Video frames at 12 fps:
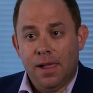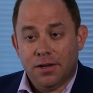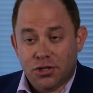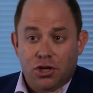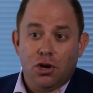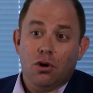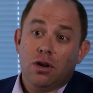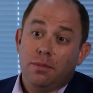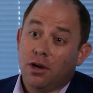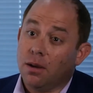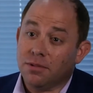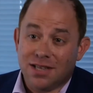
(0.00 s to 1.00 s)
Security
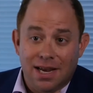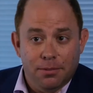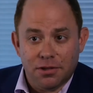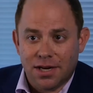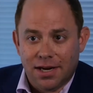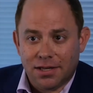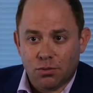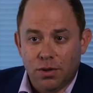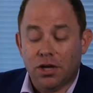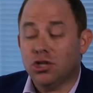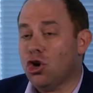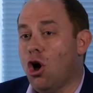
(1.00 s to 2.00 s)
becomes table stakes. We
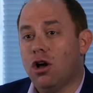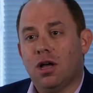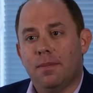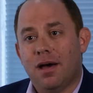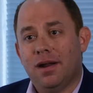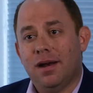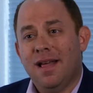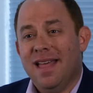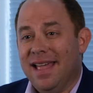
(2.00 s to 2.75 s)
can talk about it,